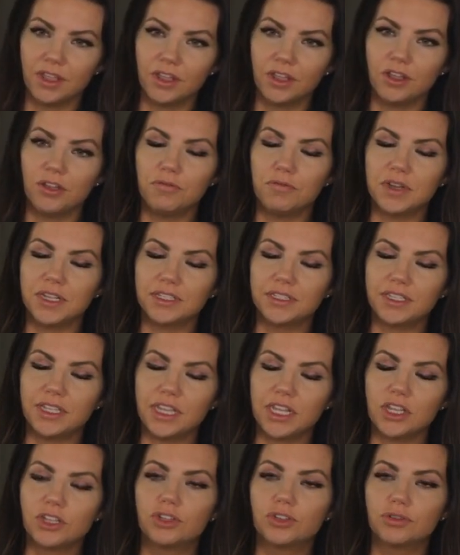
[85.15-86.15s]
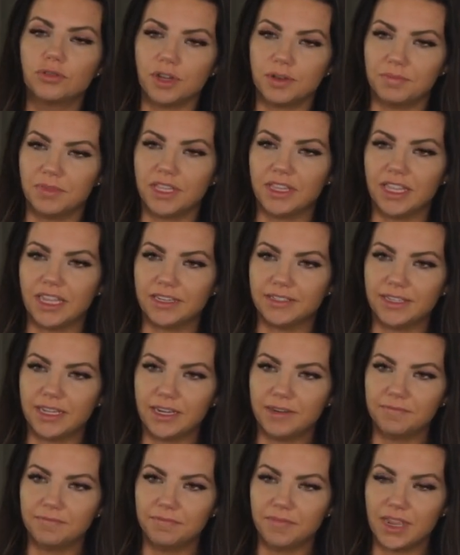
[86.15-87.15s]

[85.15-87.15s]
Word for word: who was extremely lazy